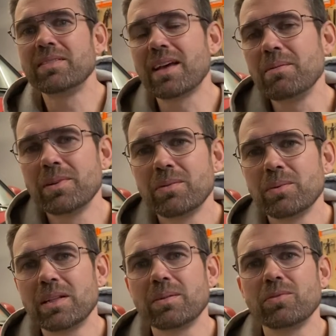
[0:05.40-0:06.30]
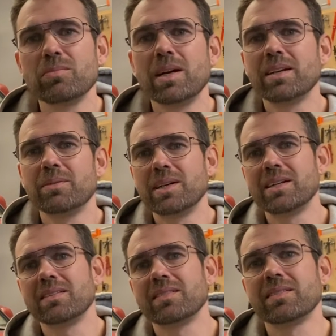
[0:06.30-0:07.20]
Simon and welcome to my
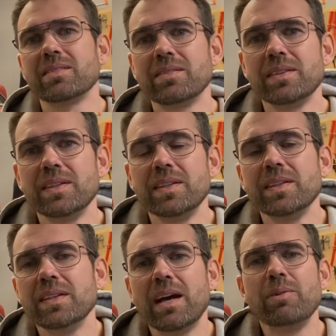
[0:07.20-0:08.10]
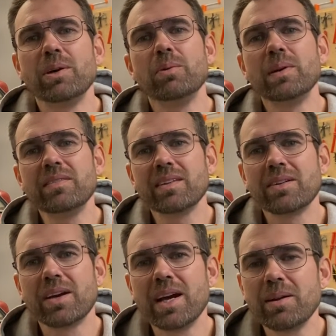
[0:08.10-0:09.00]
garage. Have you ever wished that you
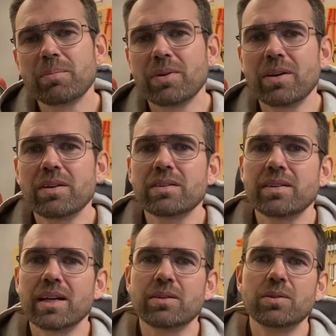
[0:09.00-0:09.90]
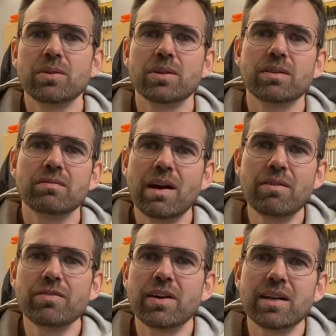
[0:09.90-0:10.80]
had a product that could
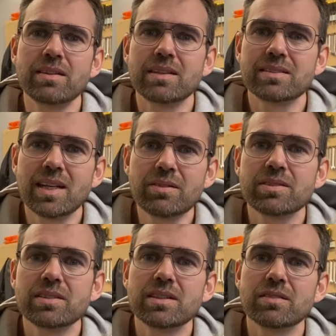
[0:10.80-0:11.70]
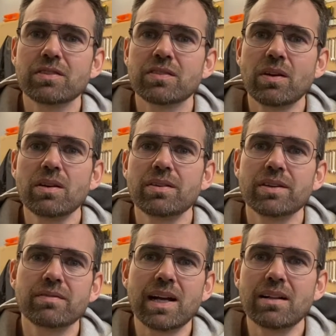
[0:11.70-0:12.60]
verify the integrity of a solenoid
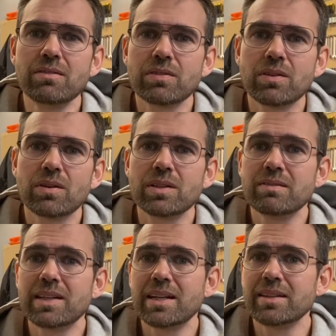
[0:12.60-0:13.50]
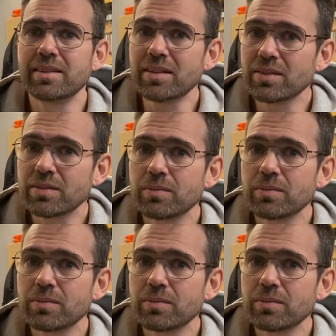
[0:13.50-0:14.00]
valve or even an injector?